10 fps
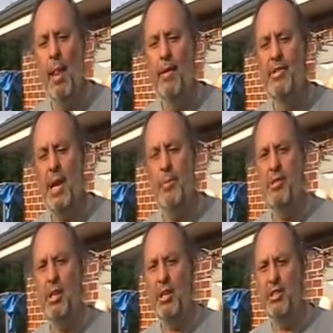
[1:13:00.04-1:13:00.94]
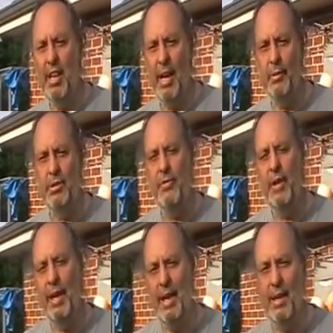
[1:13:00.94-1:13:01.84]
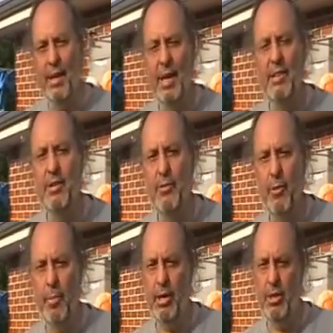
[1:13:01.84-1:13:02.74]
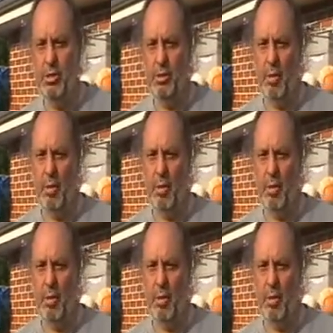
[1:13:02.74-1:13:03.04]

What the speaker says: Same as the English language, every letter has information.